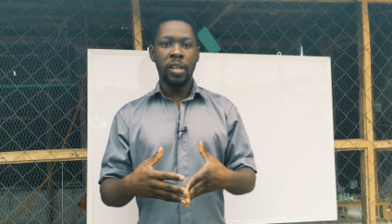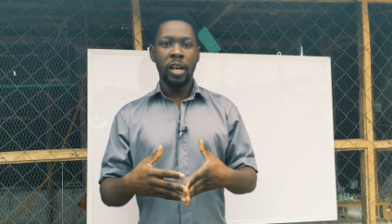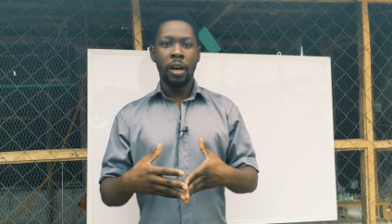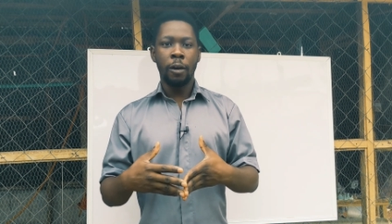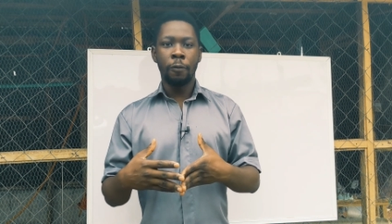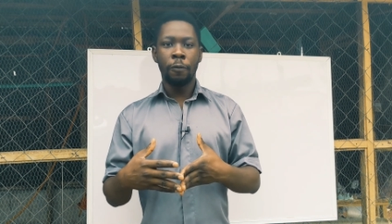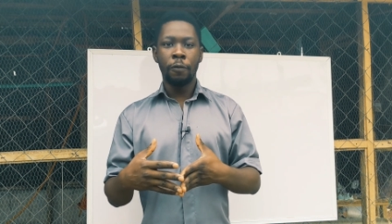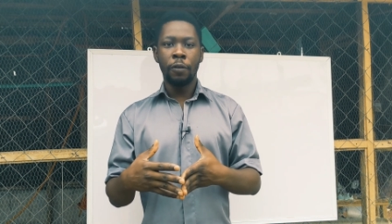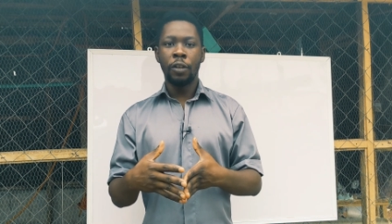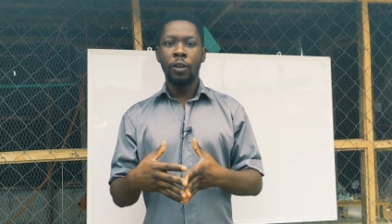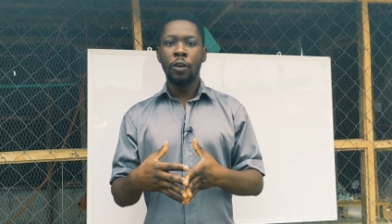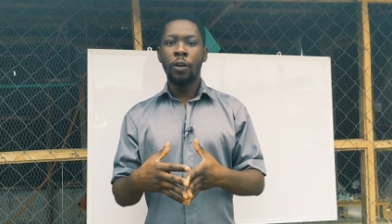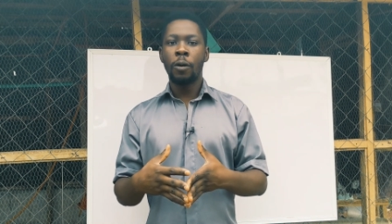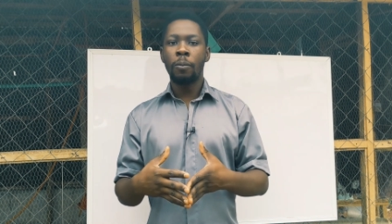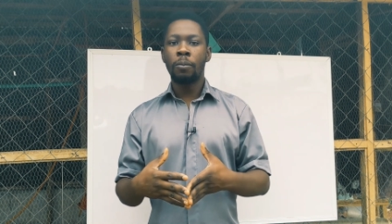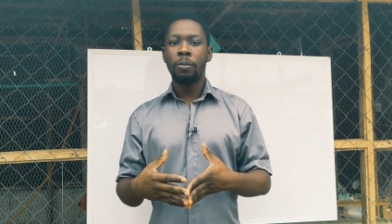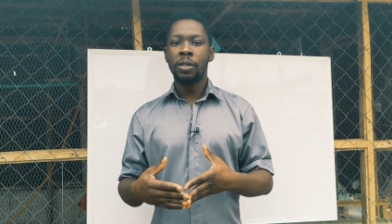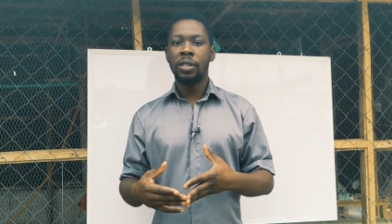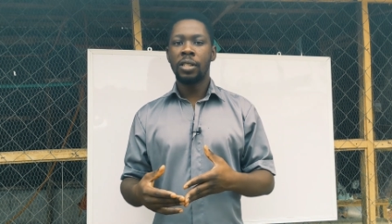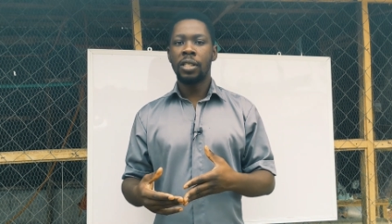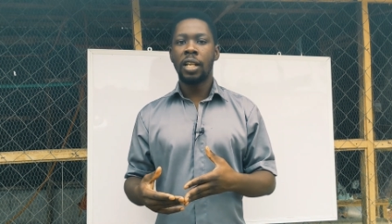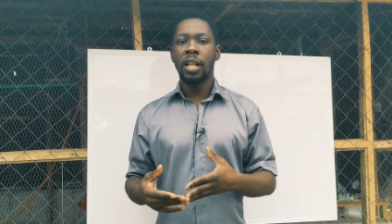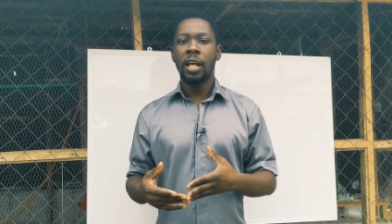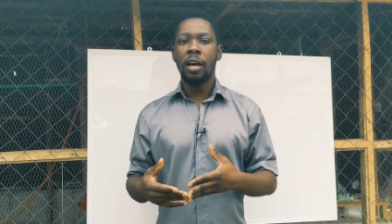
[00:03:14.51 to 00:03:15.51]
There are feed
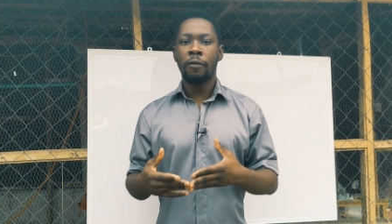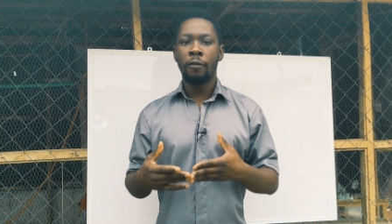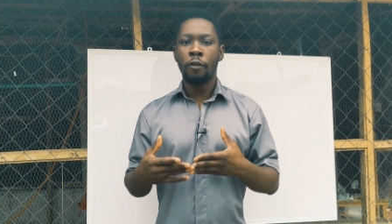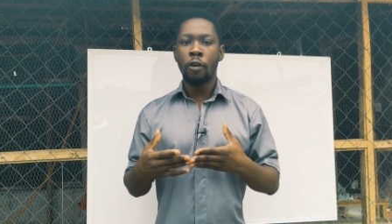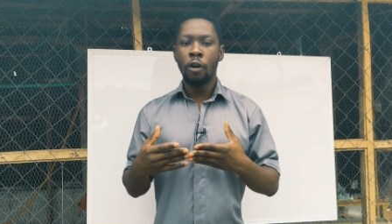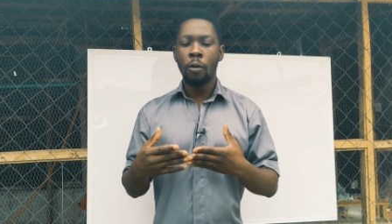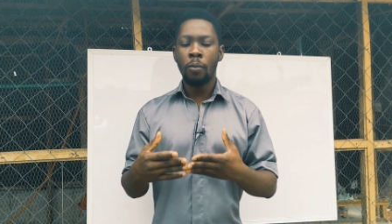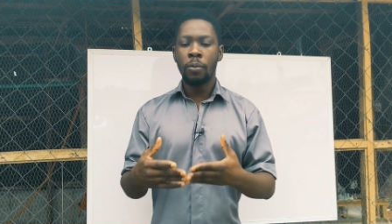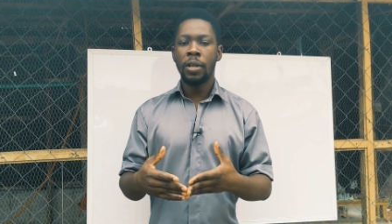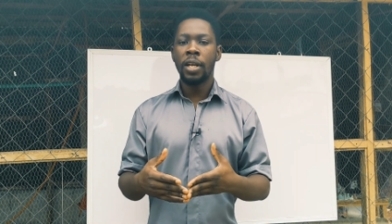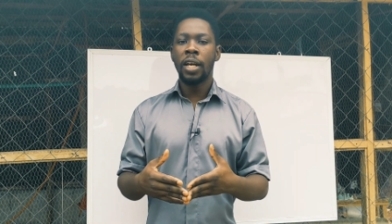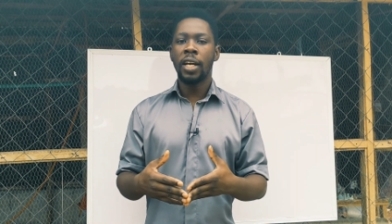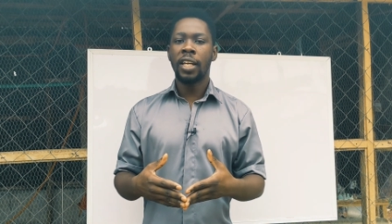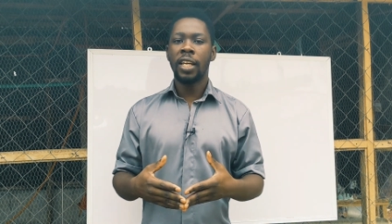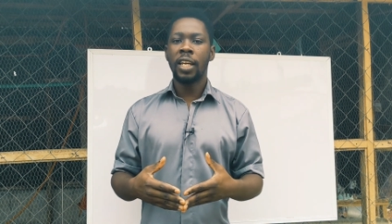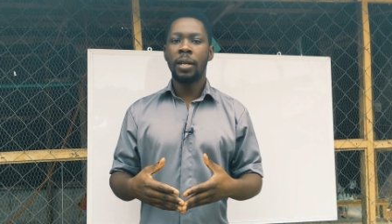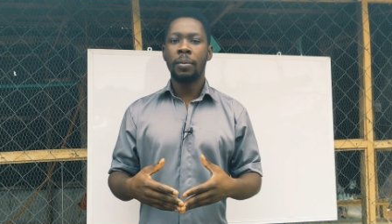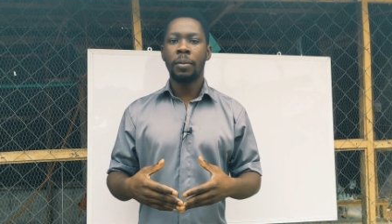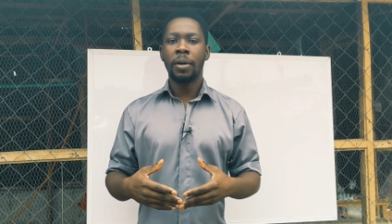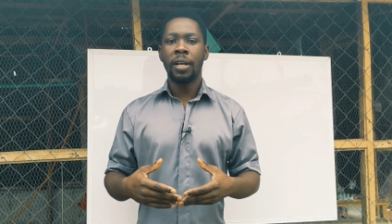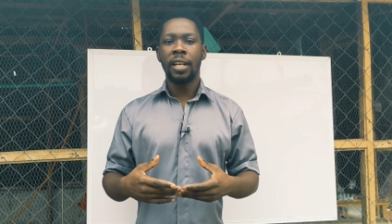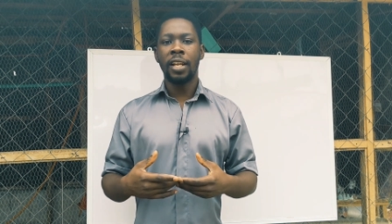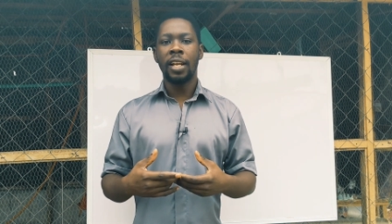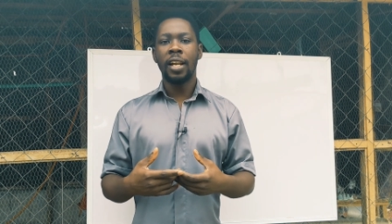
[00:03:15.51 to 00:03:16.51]
companies that have upped their
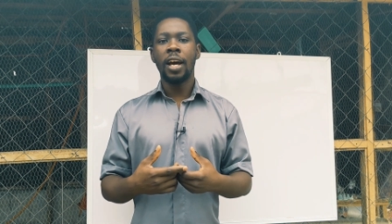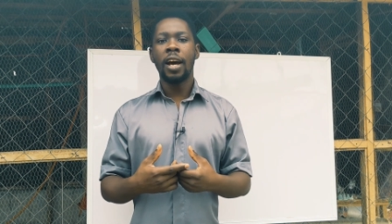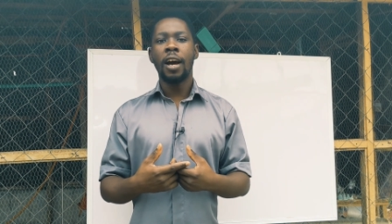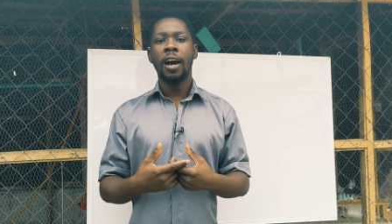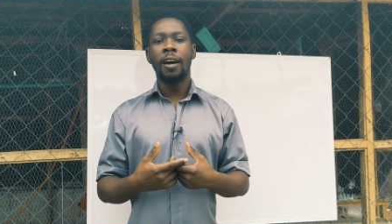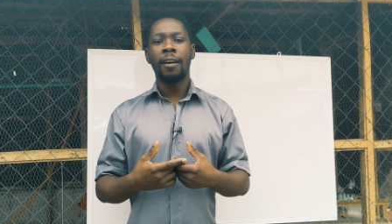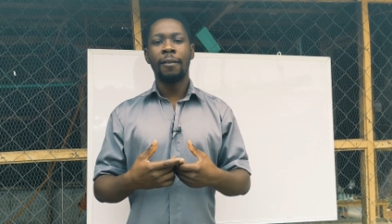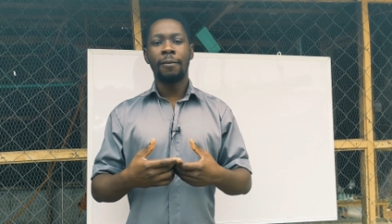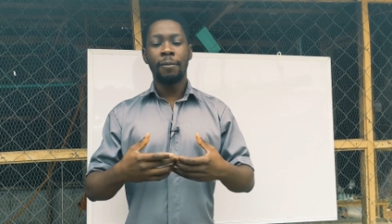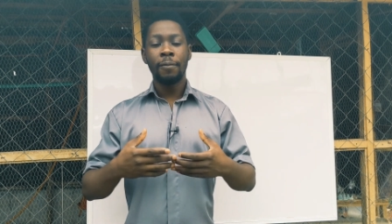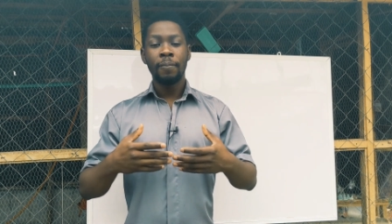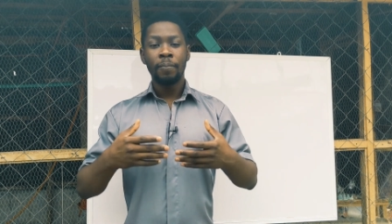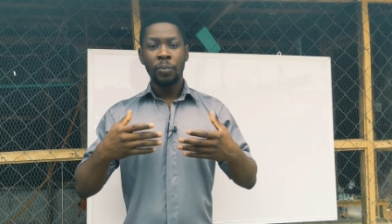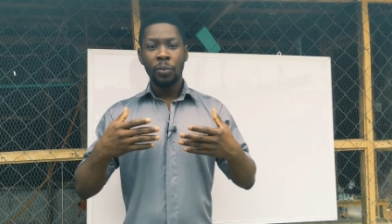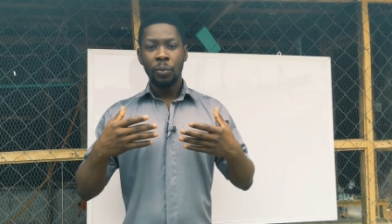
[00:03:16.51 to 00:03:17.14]
game, and they now have